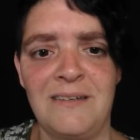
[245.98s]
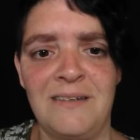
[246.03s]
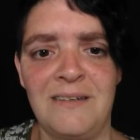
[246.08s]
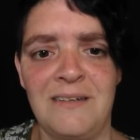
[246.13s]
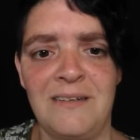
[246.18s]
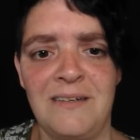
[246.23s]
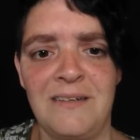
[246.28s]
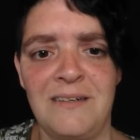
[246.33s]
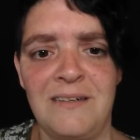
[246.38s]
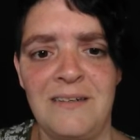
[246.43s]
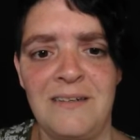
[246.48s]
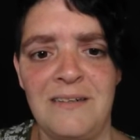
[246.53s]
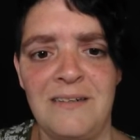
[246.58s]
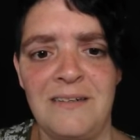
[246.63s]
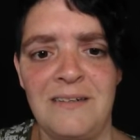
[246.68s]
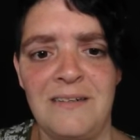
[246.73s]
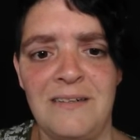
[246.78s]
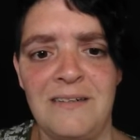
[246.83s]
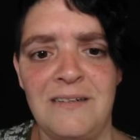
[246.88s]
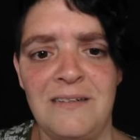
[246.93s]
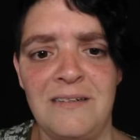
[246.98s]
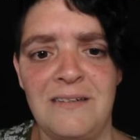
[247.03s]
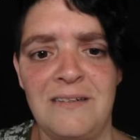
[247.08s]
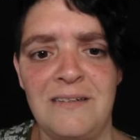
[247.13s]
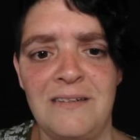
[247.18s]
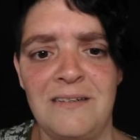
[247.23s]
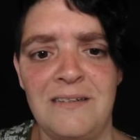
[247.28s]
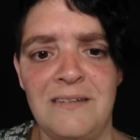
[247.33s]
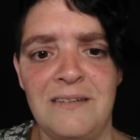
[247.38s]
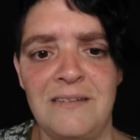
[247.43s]

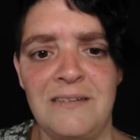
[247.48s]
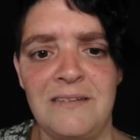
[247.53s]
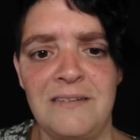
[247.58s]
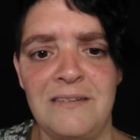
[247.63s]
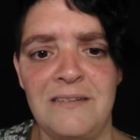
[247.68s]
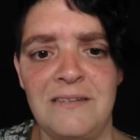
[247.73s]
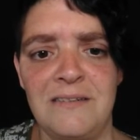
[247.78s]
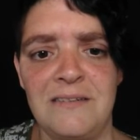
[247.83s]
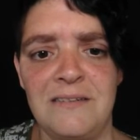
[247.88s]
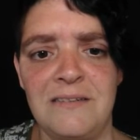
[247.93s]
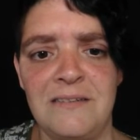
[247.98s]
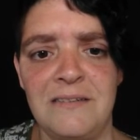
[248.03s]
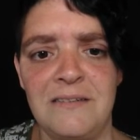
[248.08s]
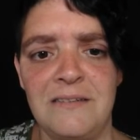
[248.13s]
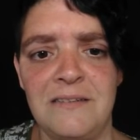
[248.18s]
[no speech]